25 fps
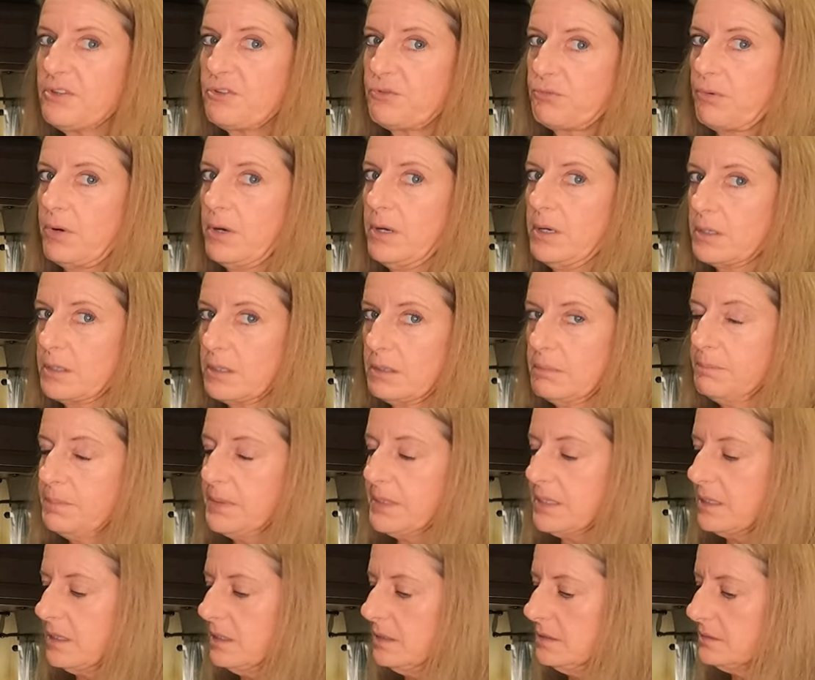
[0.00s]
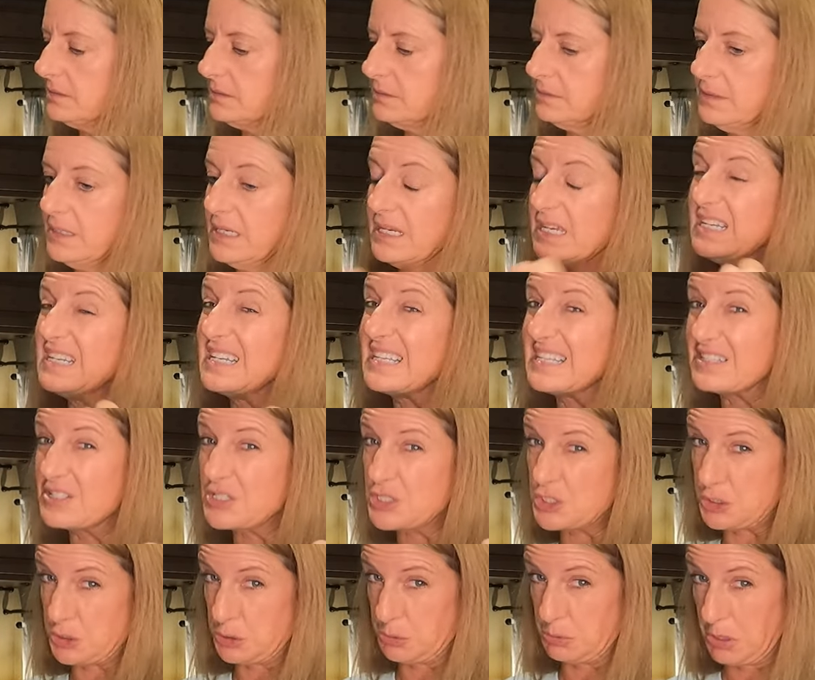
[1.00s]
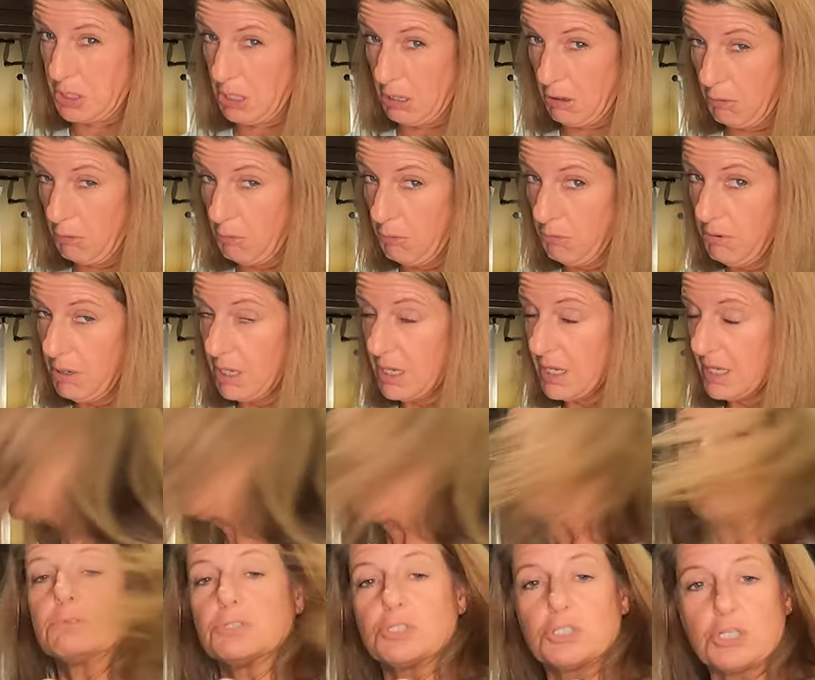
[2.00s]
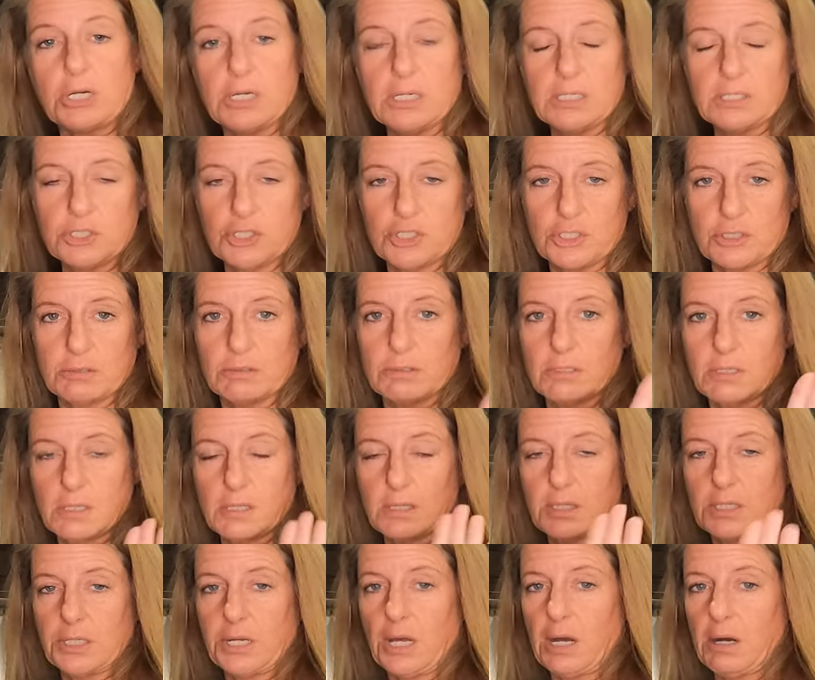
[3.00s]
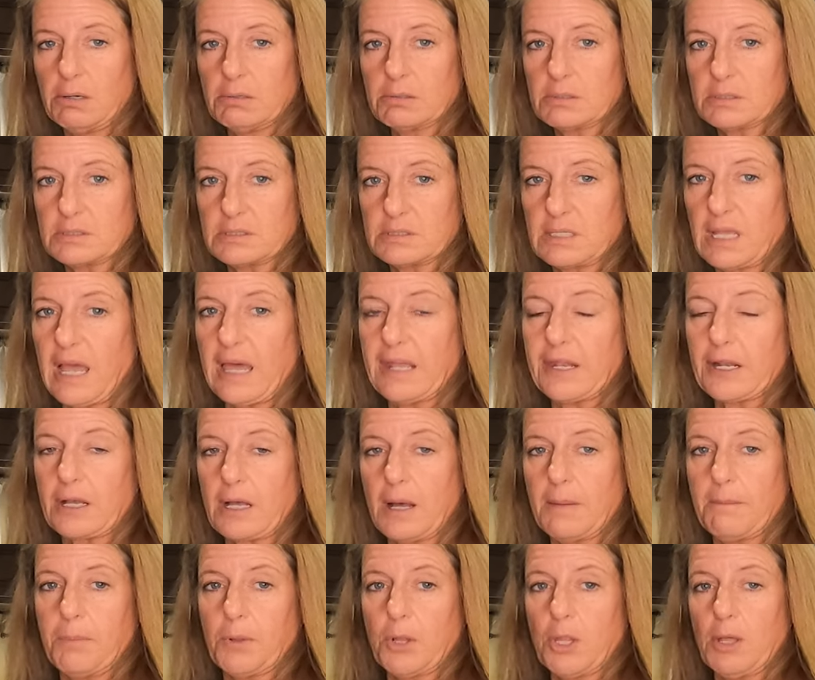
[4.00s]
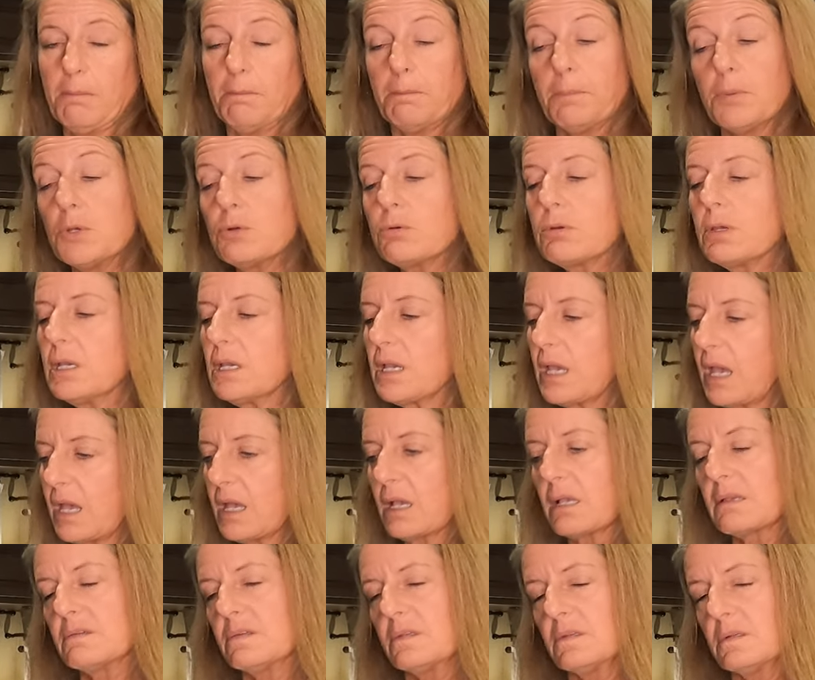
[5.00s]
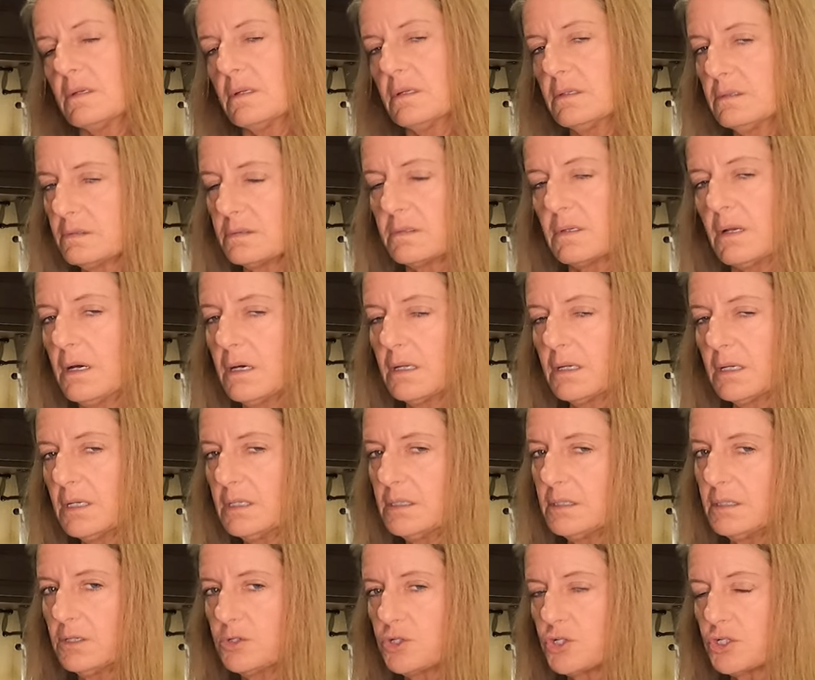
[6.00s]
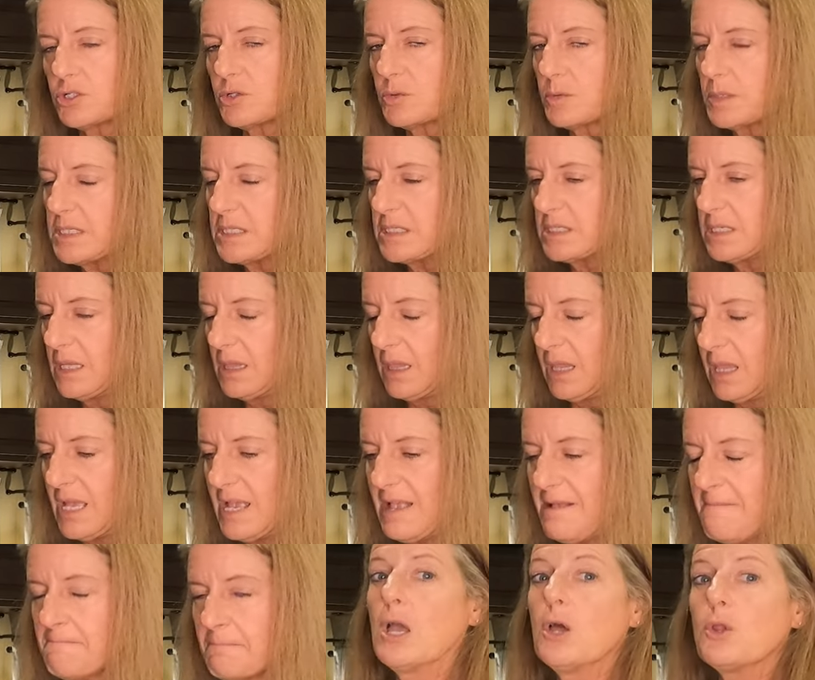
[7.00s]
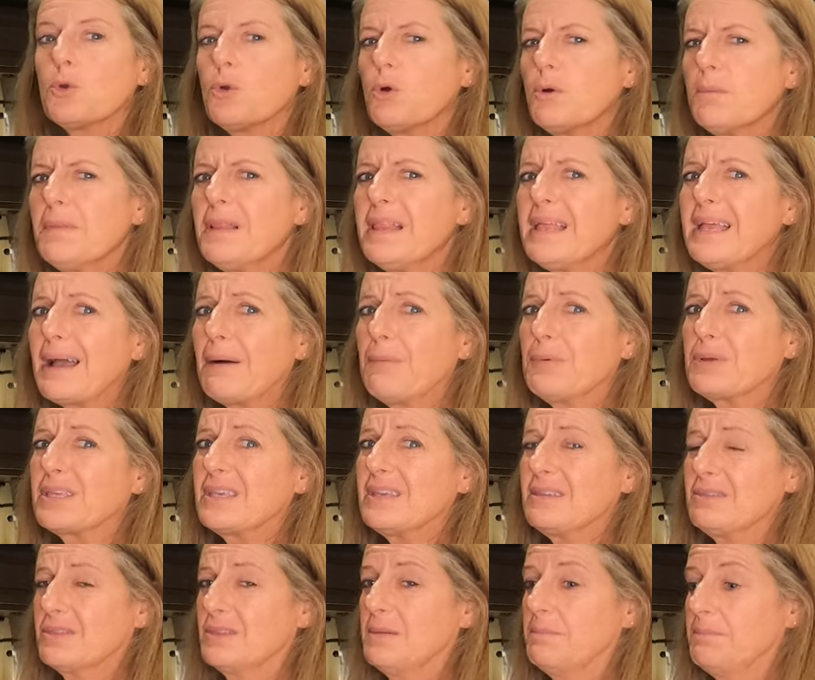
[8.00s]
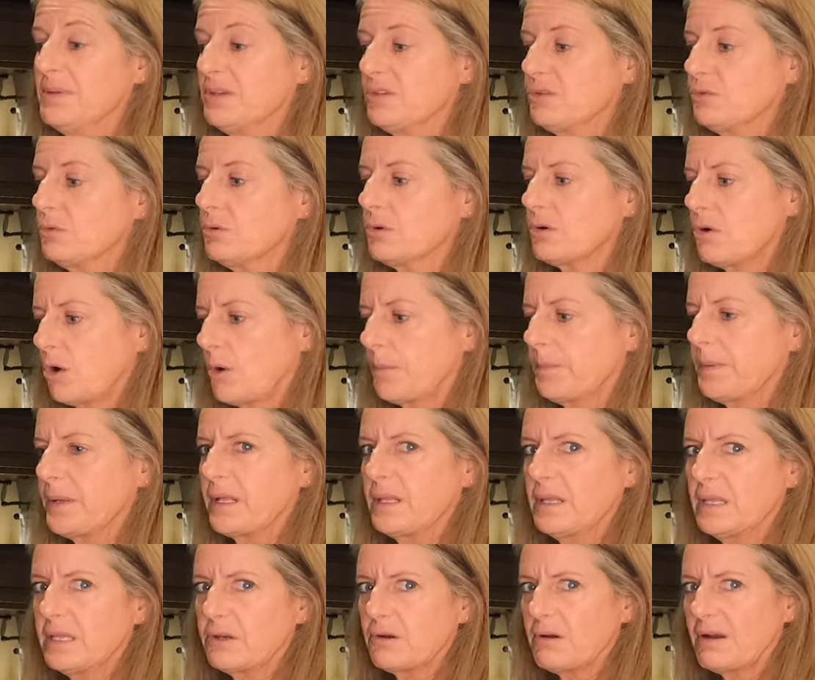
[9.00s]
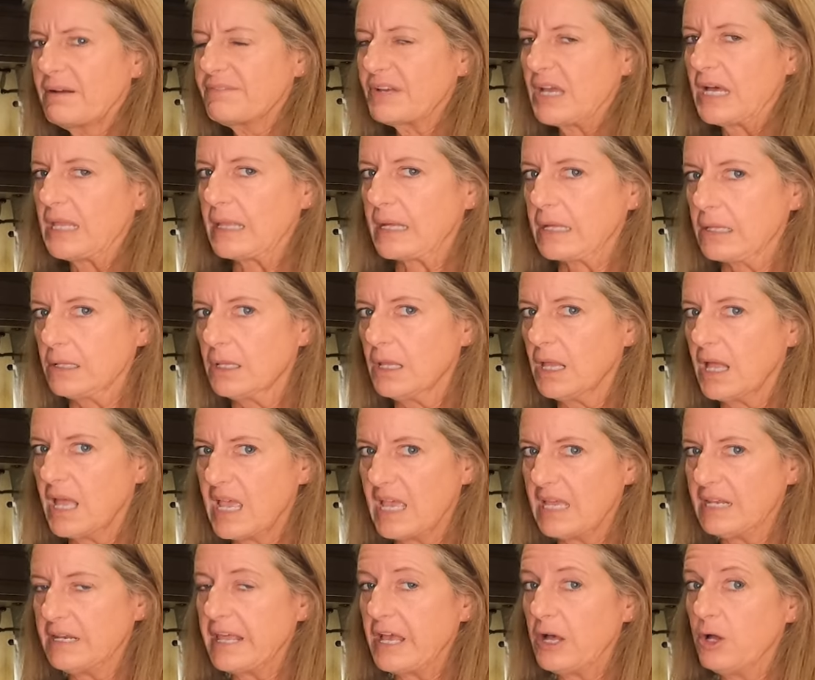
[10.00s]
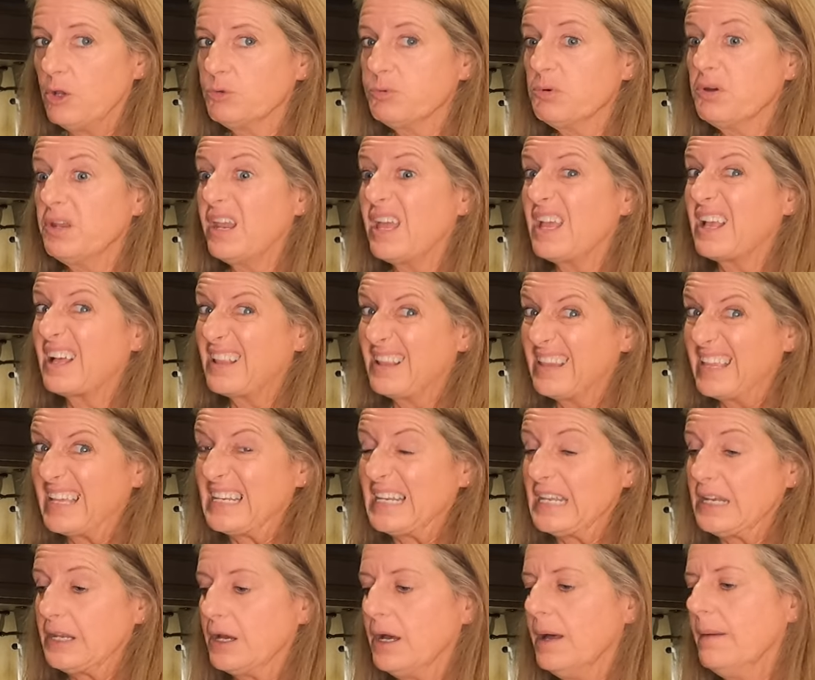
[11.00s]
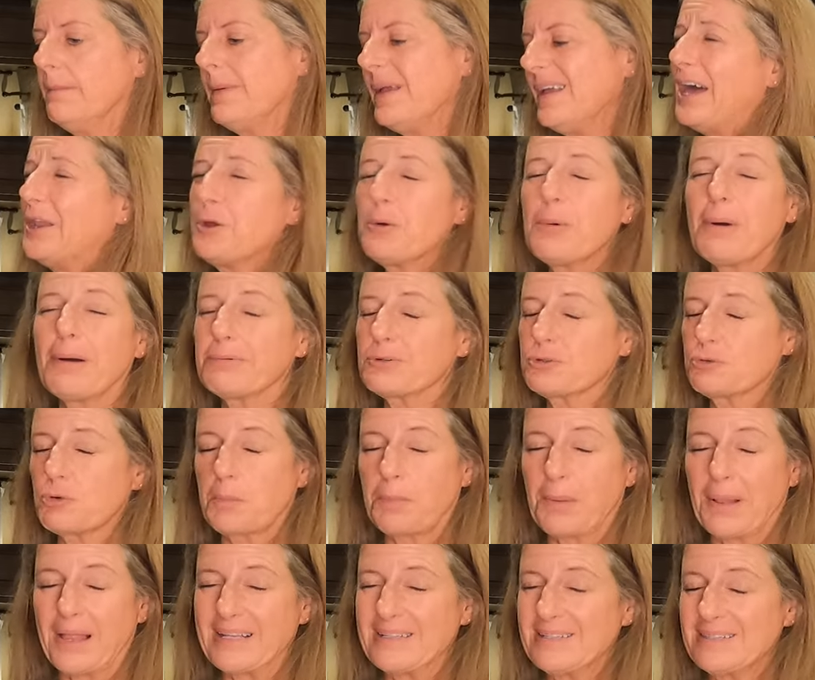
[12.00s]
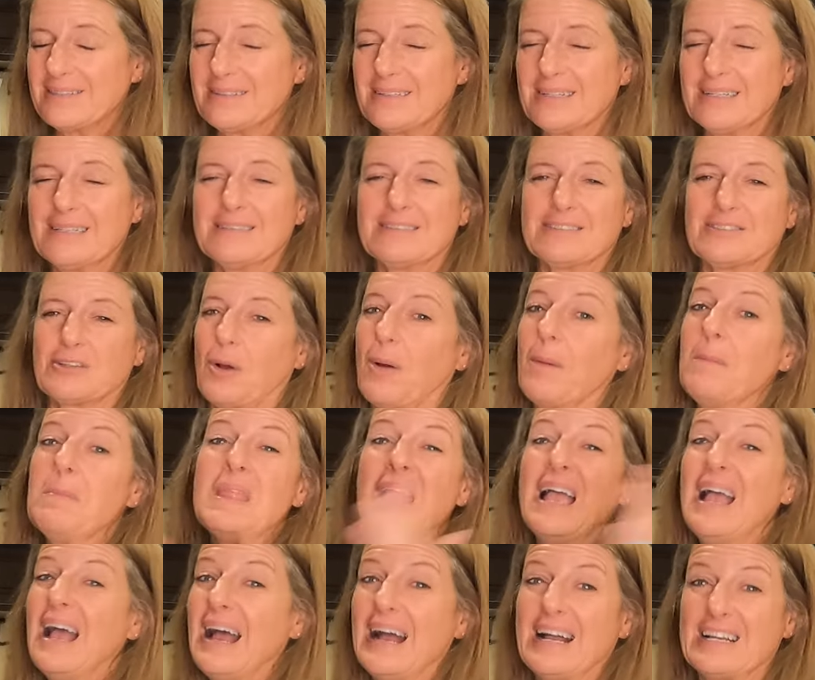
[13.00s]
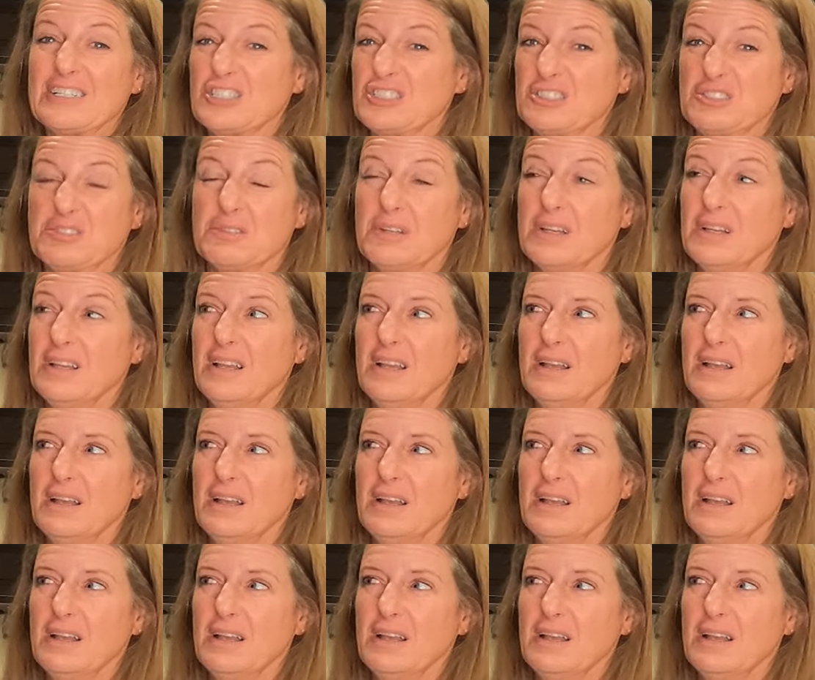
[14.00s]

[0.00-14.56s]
this rug because it needs to go. Don't judge. The dogs had a couple of puking accidents on it just recently. Normally I would get the Bissell carpet cleaner. I've got like a little handheld one and clean it up. I knew I was replacing it, so I just,